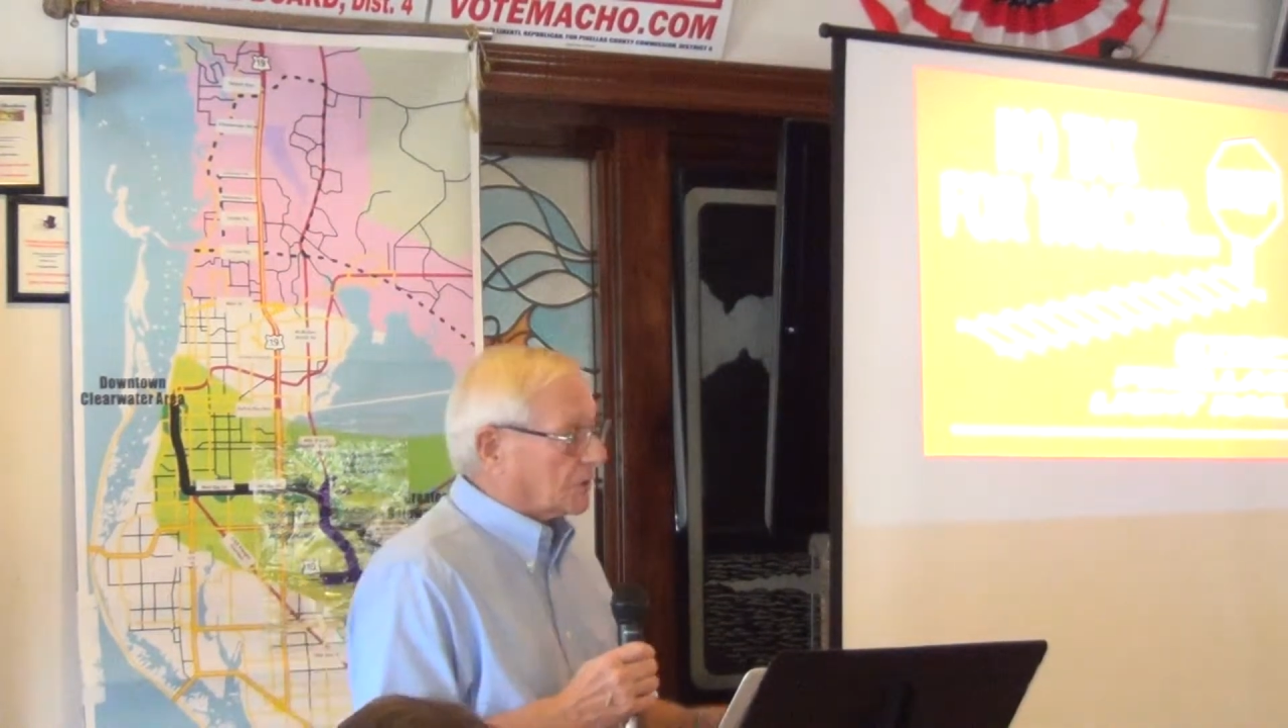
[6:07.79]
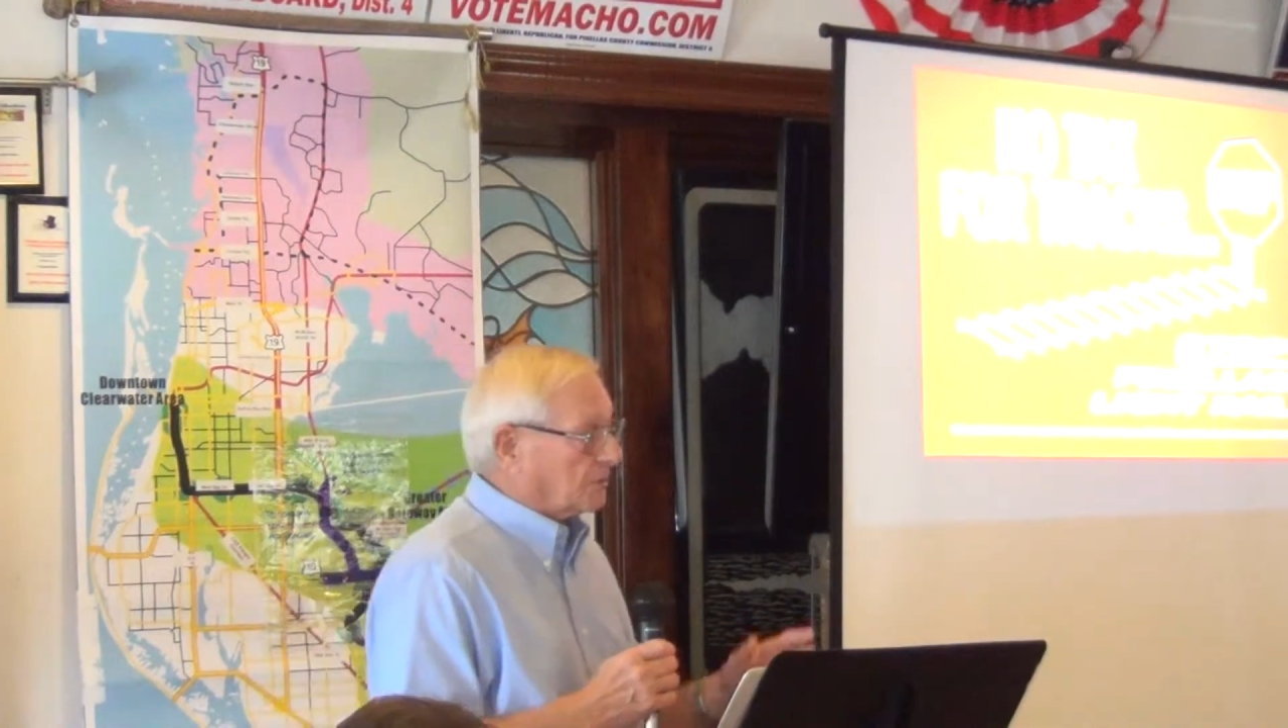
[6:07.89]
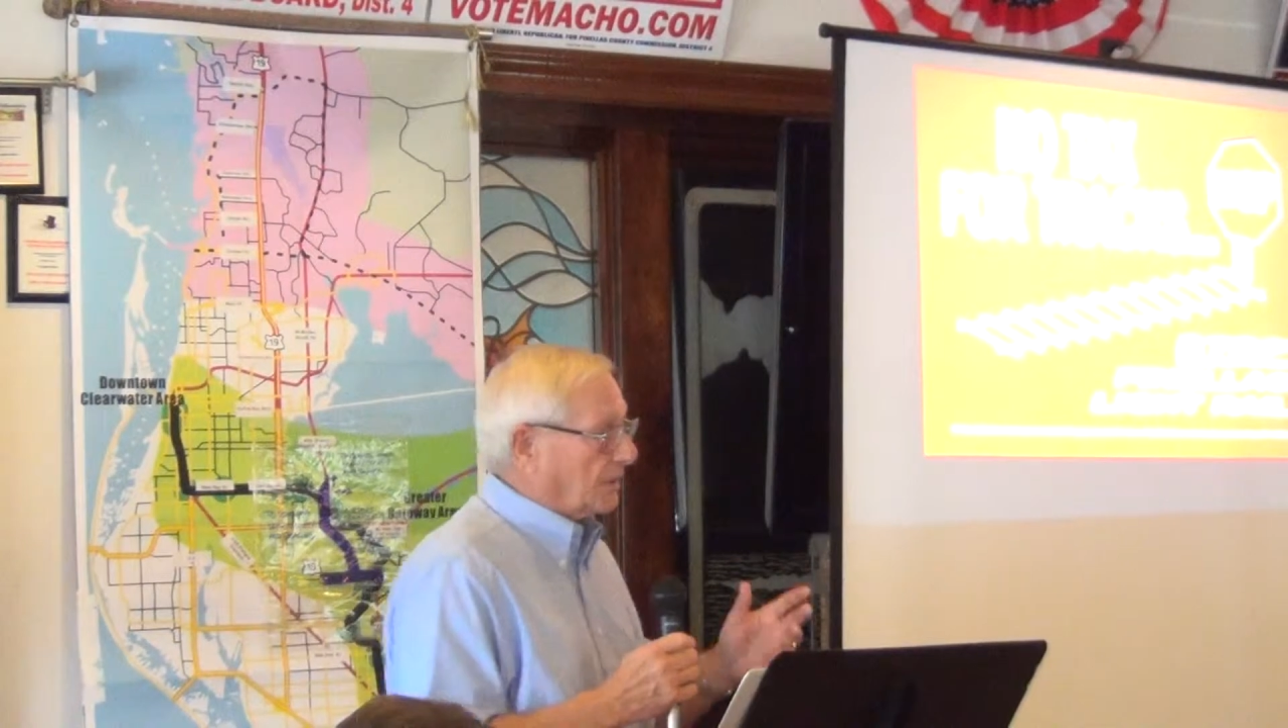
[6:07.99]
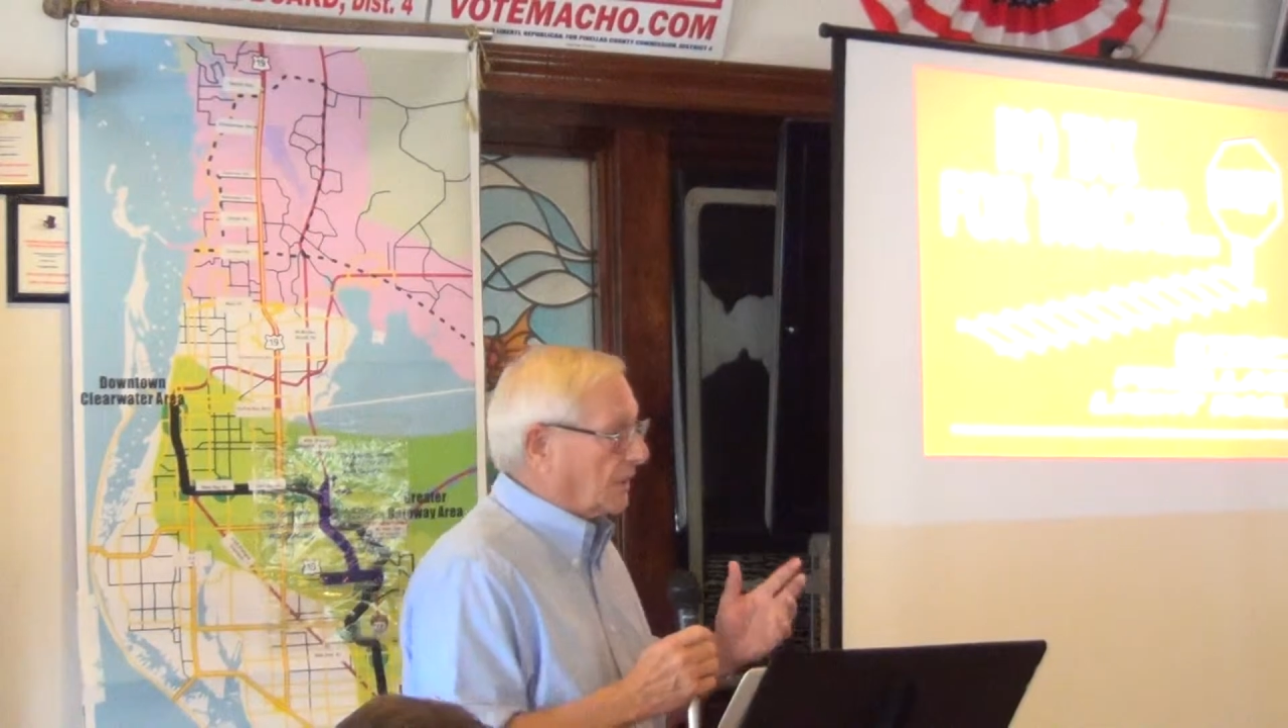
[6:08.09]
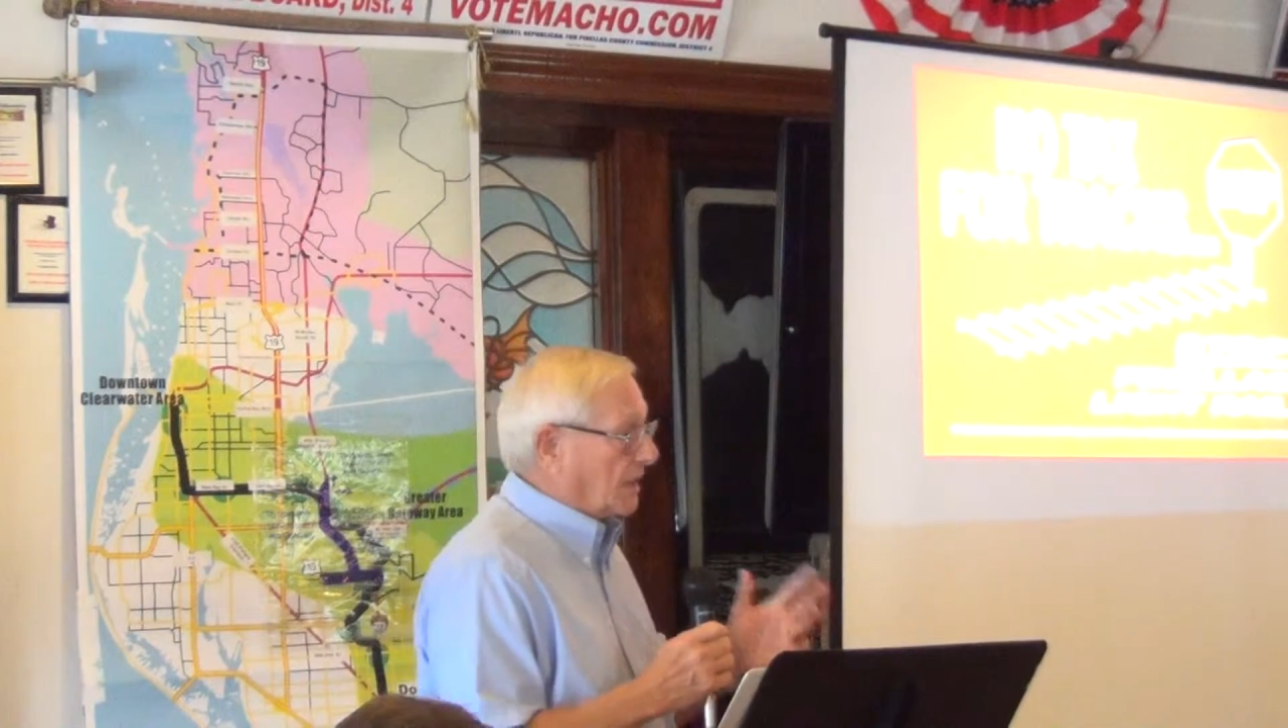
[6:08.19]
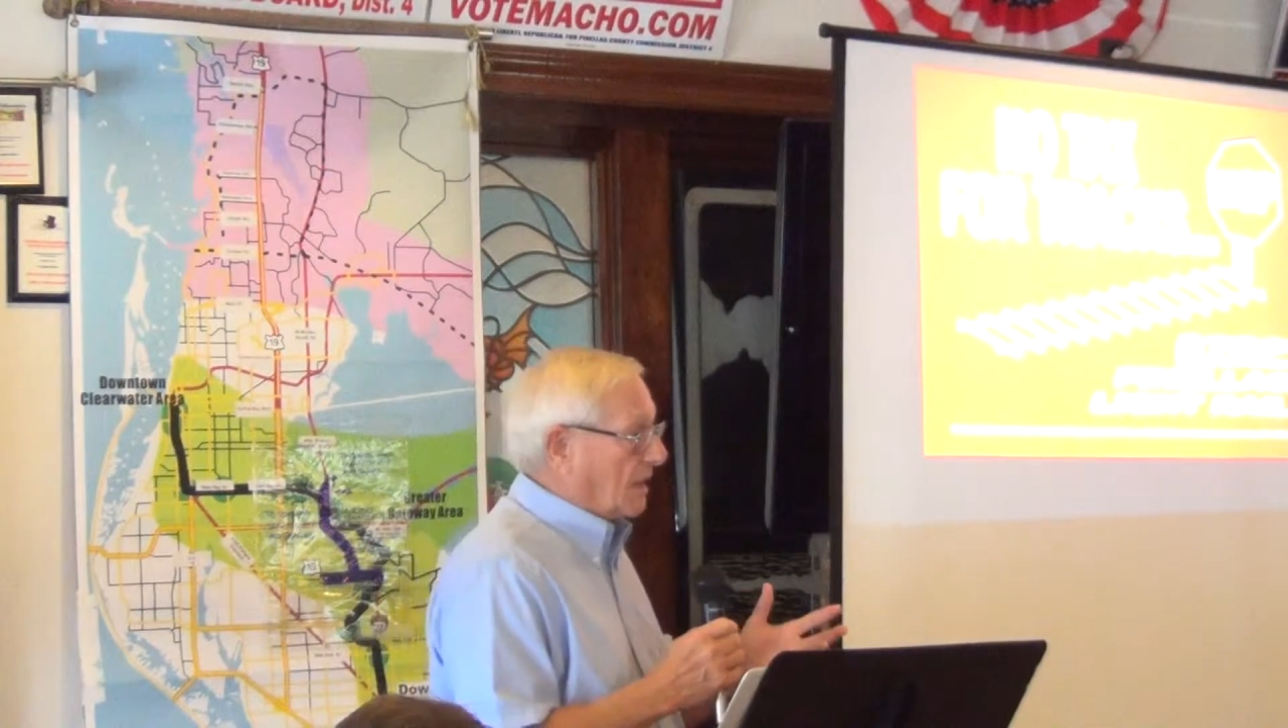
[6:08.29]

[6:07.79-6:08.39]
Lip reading: between the